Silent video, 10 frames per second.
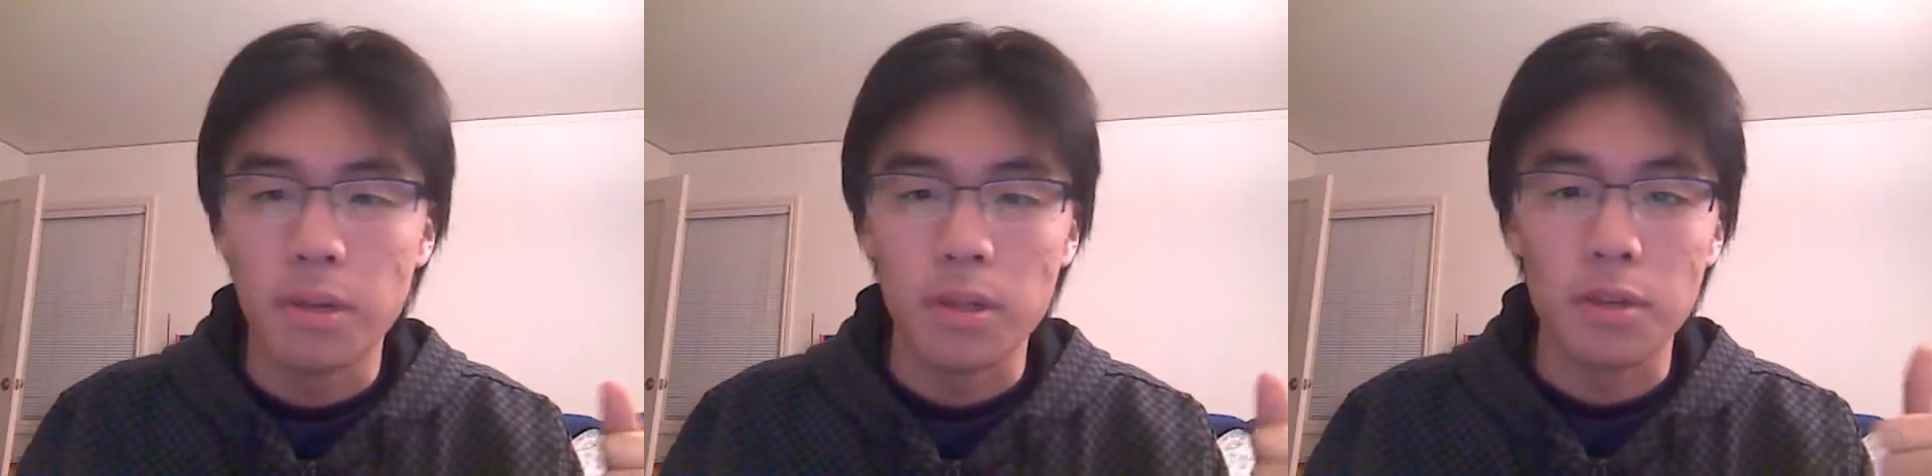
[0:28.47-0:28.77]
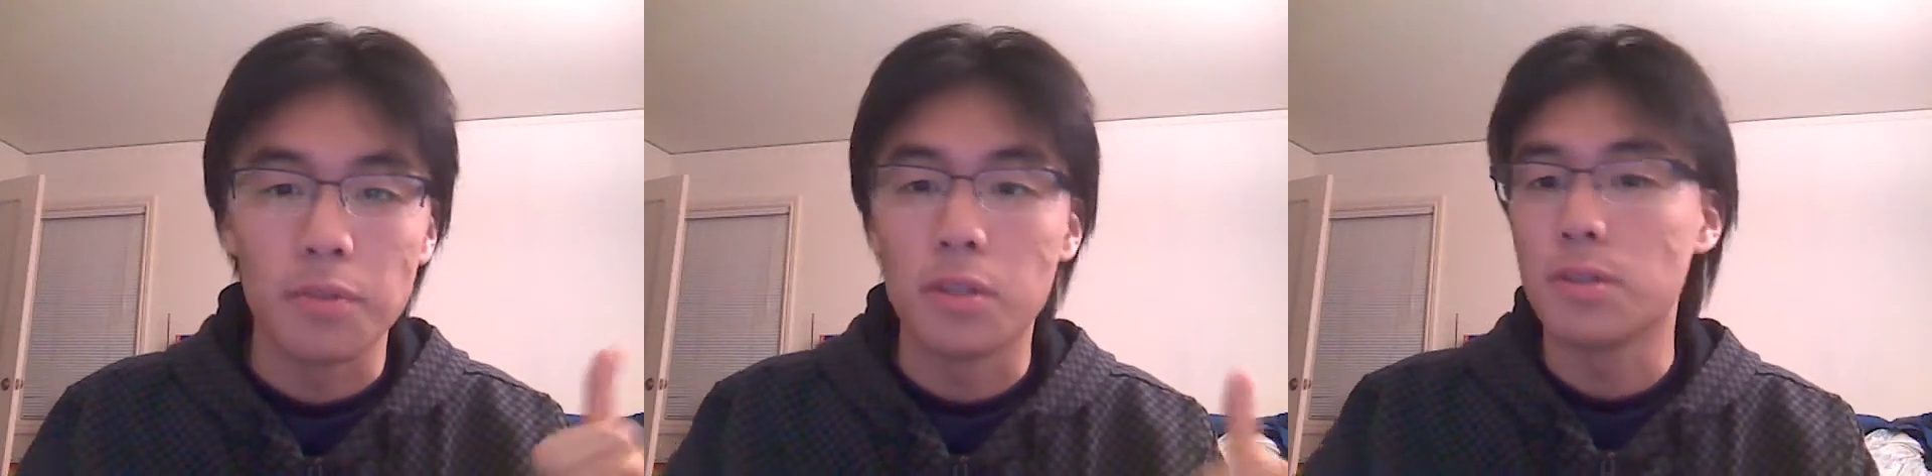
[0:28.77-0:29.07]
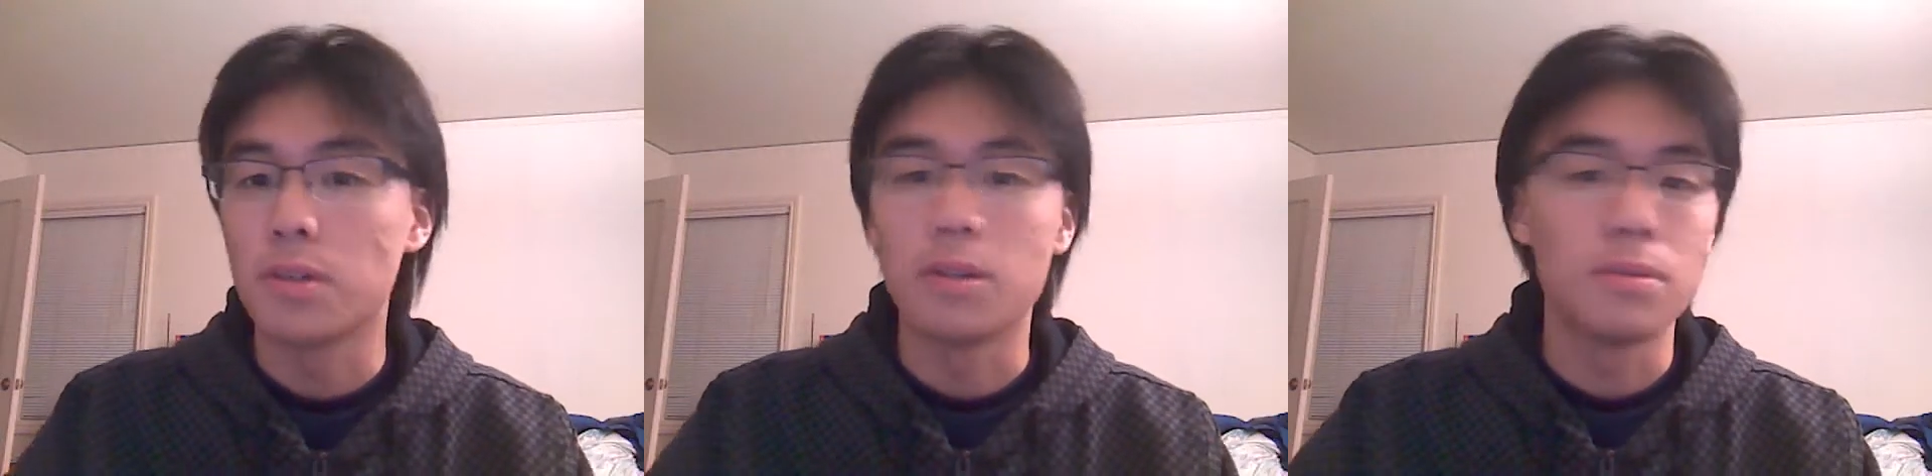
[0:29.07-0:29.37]
big
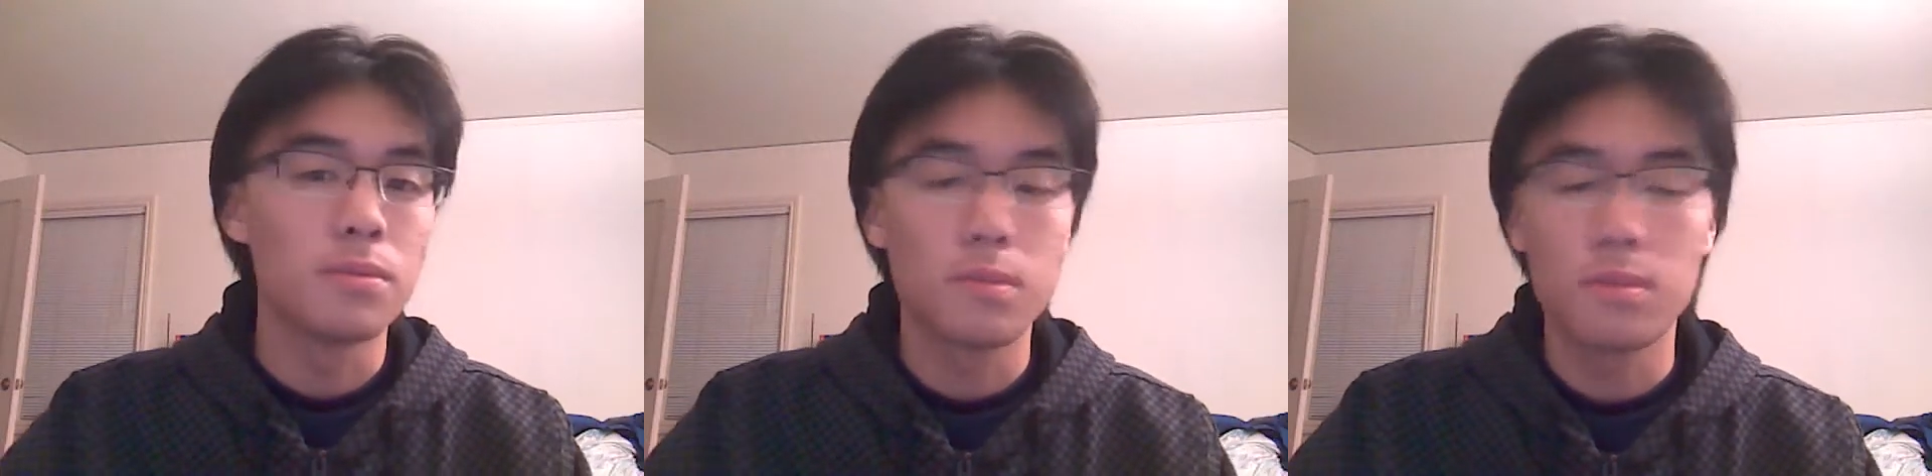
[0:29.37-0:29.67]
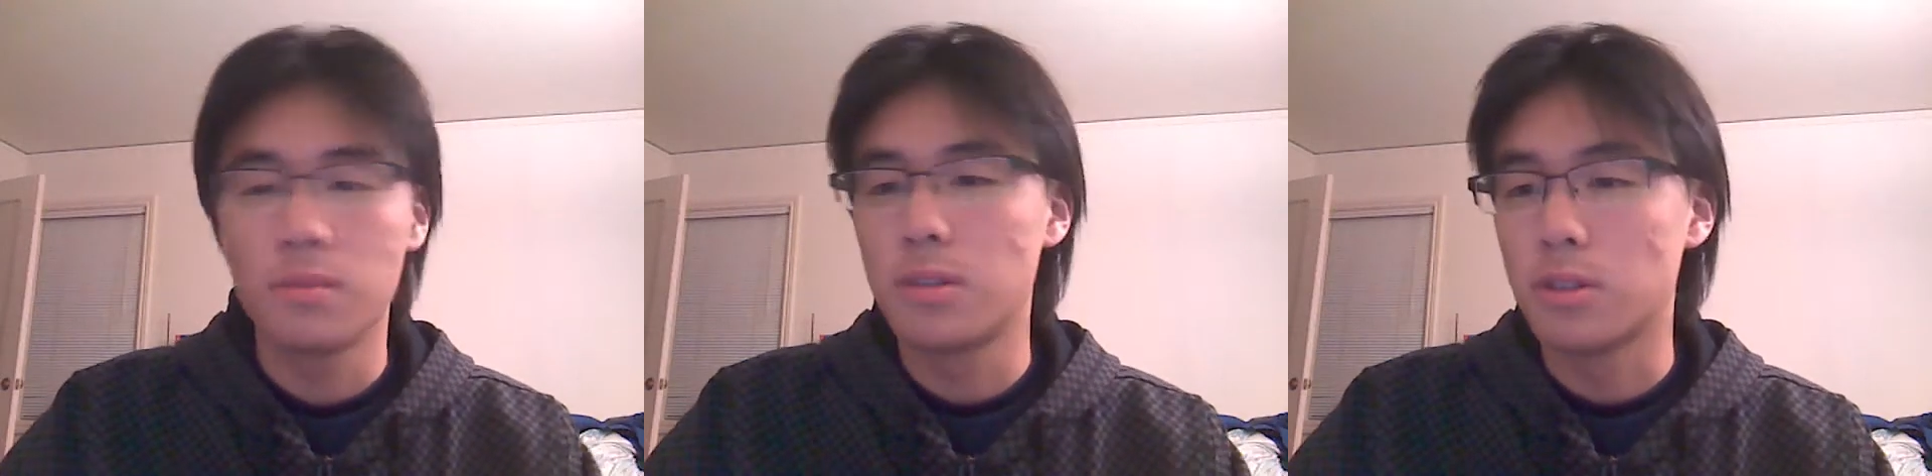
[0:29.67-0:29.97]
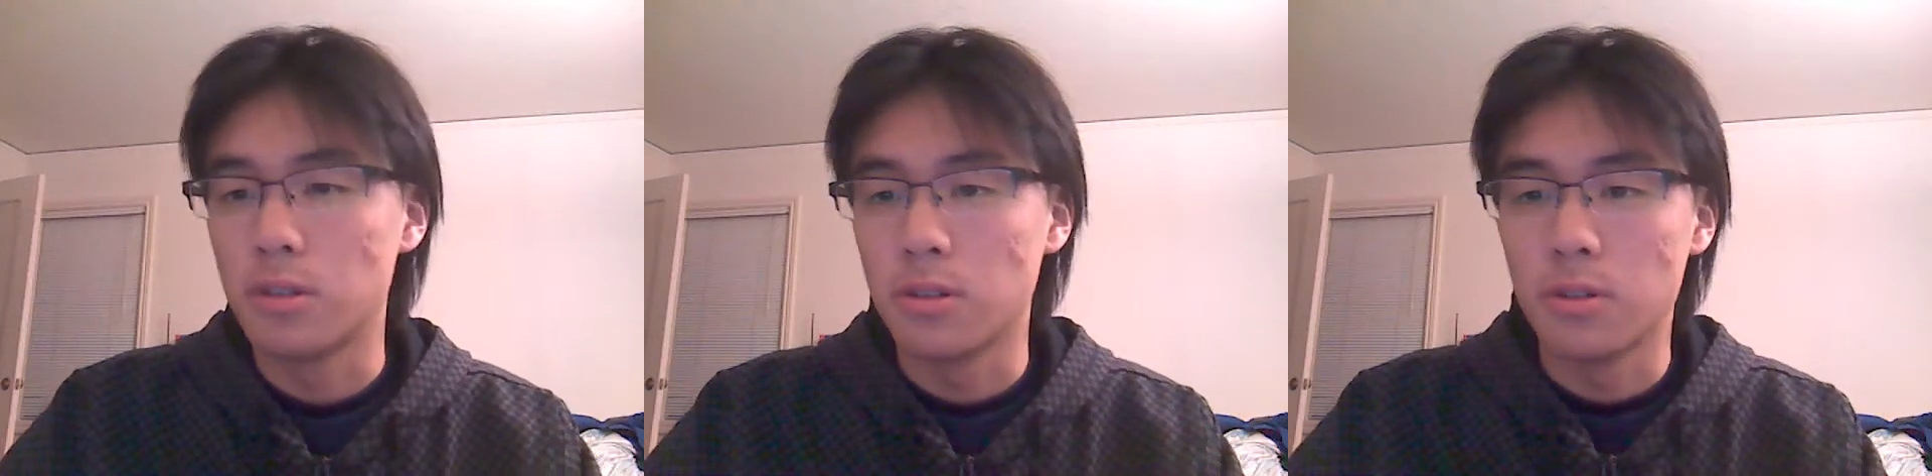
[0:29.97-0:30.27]
difference, right?
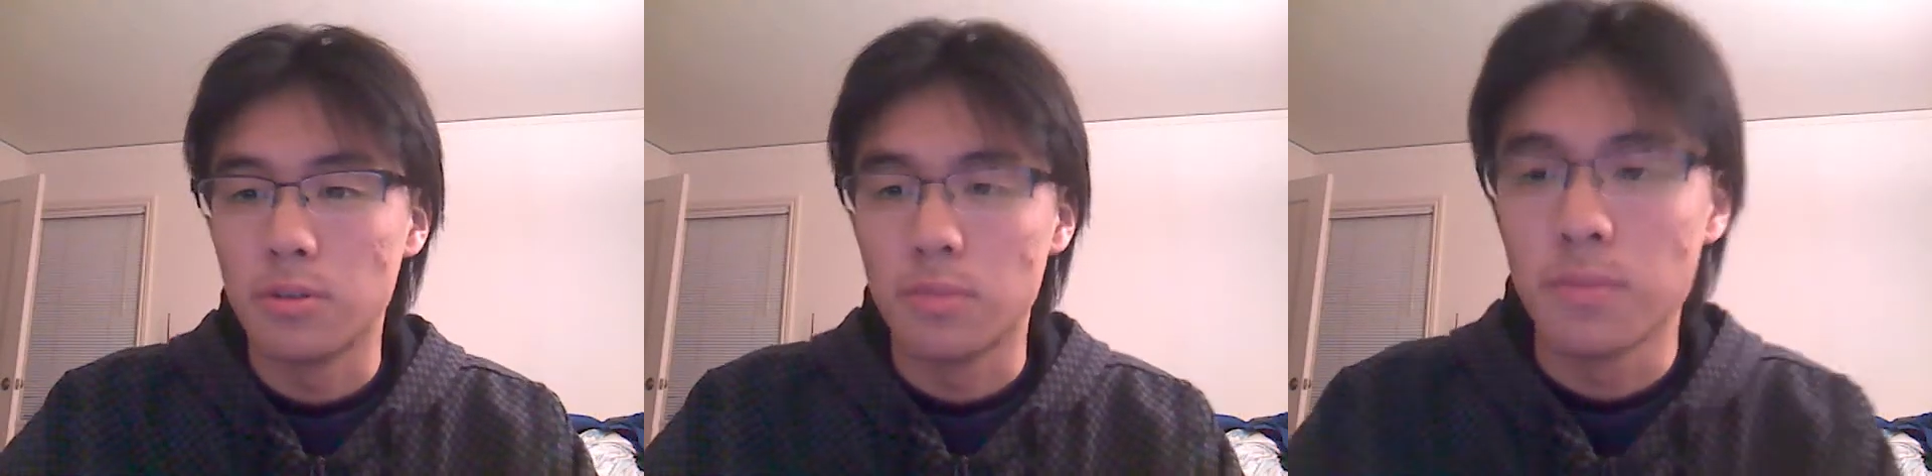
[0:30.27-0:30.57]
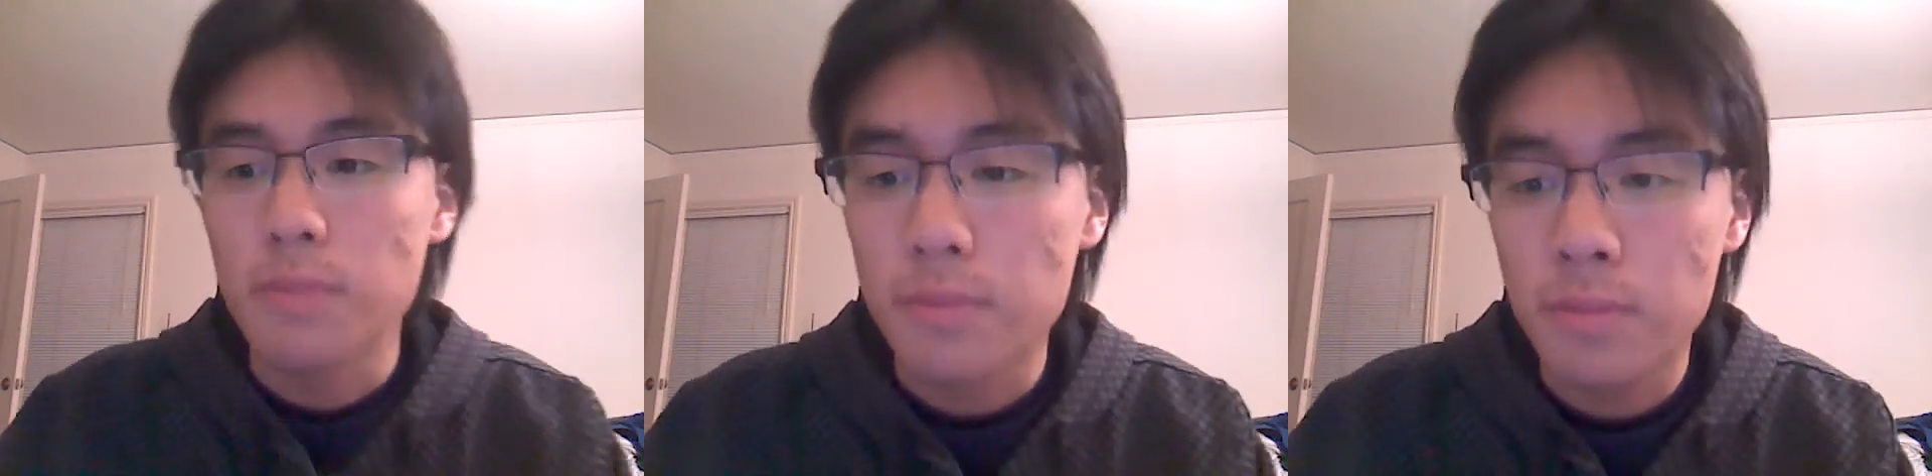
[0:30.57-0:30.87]
So.